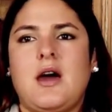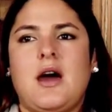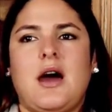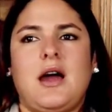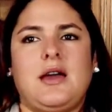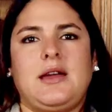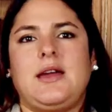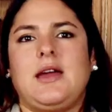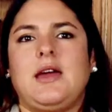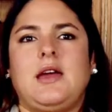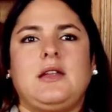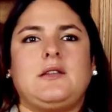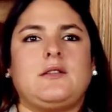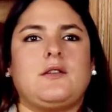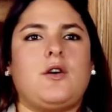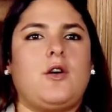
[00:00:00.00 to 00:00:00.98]
I
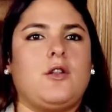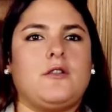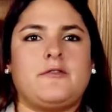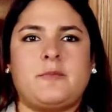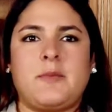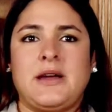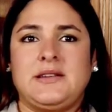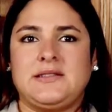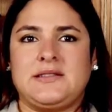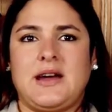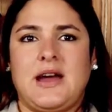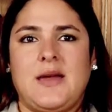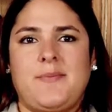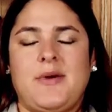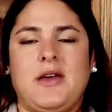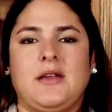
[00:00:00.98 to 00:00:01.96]
get all of my
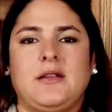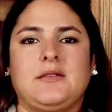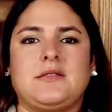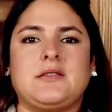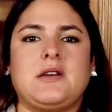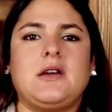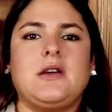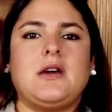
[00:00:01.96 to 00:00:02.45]
stipend